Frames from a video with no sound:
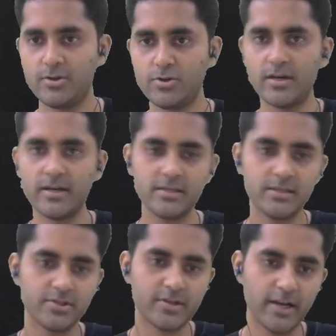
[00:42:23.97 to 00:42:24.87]
Let us
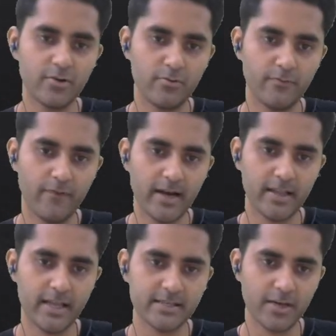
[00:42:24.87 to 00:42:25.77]
just try to find
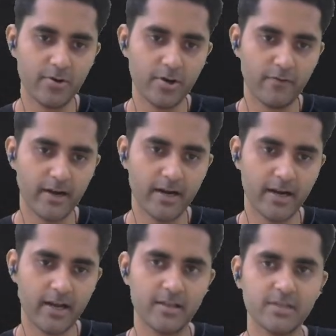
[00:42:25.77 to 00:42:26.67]
the SI unit of
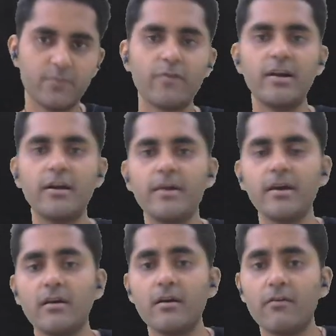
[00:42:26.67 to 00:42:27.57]
kinetic energy. What will it be?
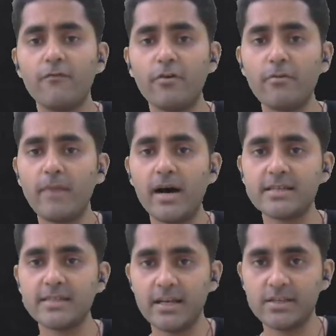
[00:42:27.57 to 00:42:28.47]
For
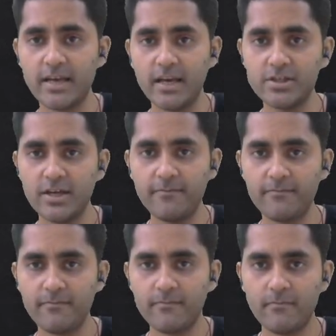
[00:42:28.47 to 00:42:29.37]
mass it is kg,
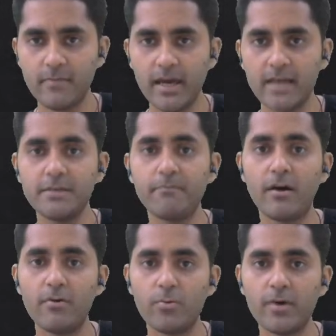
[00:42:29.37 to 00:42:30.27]
kg
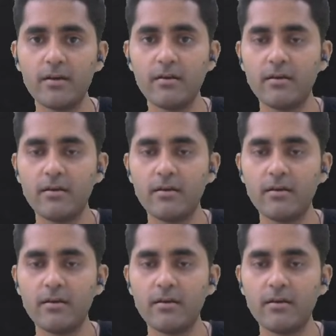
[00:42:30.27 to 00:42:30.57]
power 1.